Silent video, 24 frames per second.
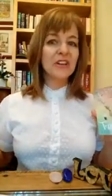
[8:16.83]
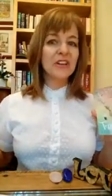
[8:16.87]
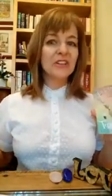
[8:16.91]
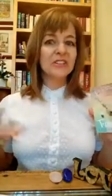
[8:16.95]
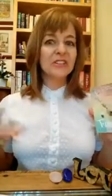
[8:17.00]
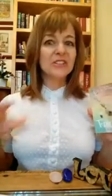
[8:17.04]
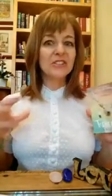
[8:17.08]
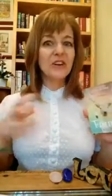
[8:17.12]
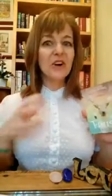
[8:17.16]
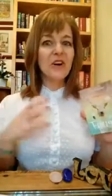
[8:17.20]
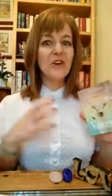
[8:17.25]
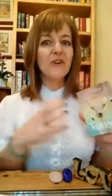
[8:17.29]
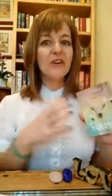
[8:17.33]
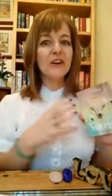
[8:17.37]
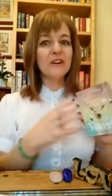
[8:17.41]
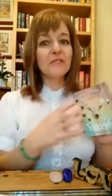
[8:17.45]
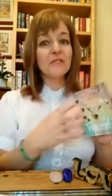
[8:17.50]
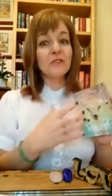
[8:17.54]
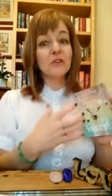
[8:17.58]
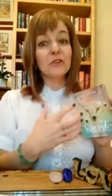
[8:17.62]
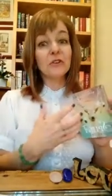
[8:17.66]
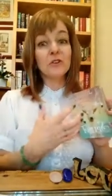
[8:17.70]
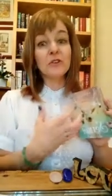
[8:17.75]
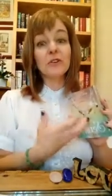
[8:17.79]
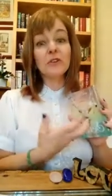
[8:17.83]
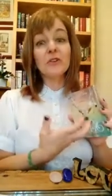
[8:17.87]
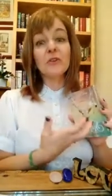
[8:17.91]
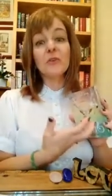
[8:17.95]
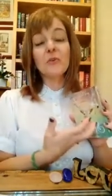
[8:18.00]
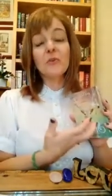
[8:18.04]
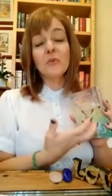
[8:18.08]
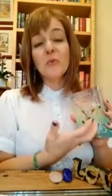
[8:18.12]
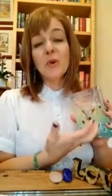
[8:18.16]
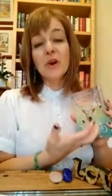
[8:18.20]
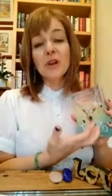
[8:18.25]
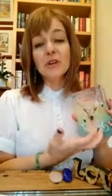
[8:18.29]
So if
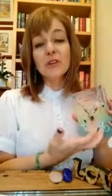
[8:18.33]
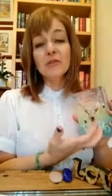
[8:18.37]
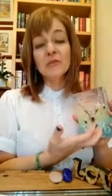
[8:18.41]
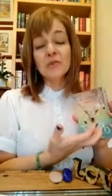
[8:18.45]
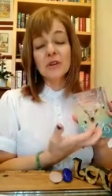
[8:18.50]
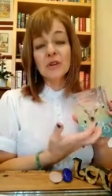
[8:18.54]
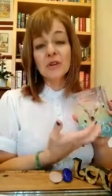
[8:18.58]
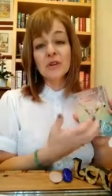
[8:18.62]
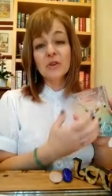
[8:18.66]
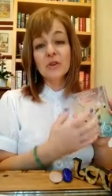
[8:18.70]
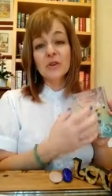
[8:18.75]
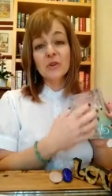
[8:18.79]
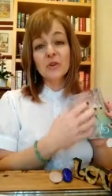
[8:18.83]
you're wondering